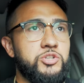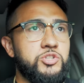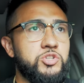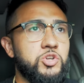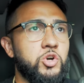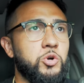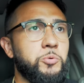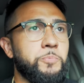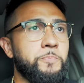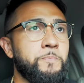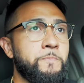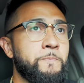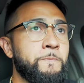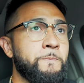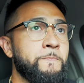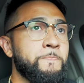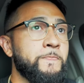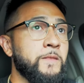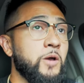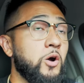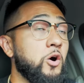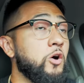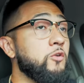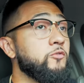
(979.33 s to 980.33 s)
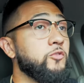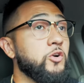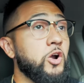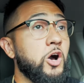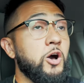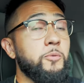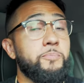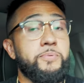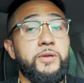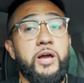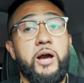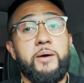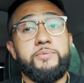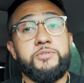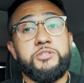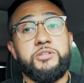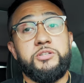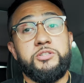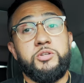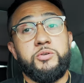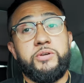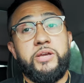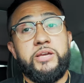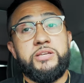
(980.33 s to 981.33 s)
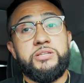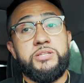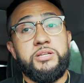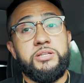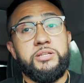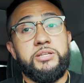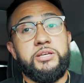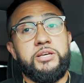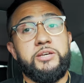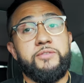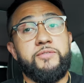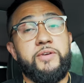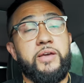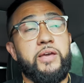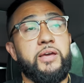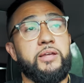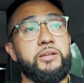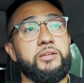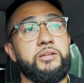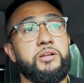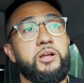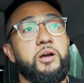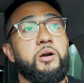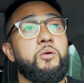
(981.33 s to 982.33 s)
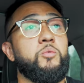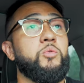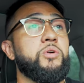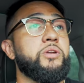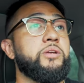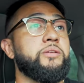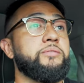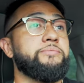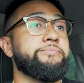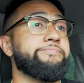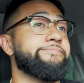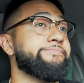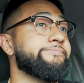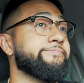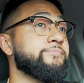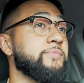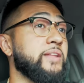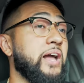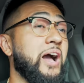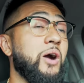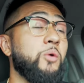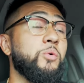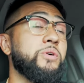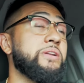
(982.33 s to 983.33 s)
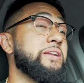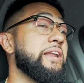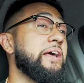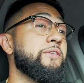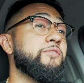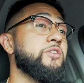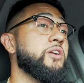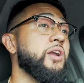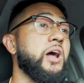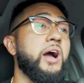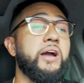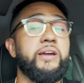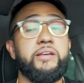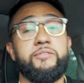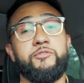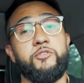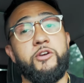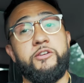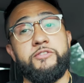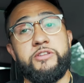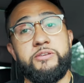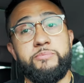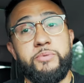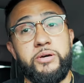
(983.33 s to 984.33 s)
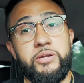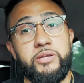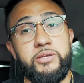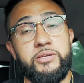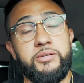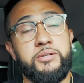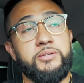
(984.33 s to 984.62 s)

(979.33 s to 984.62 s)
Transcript: So overall Puyallup's a good location to live and you know I wouldn't I would never knock it for anybody.